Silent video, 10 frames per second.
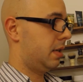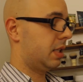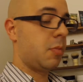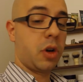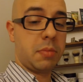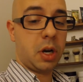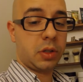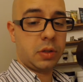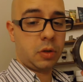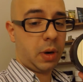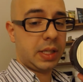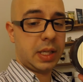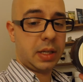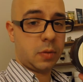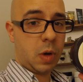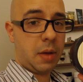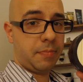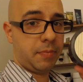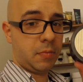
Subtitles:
Smoke and Mirrors, great scent as well.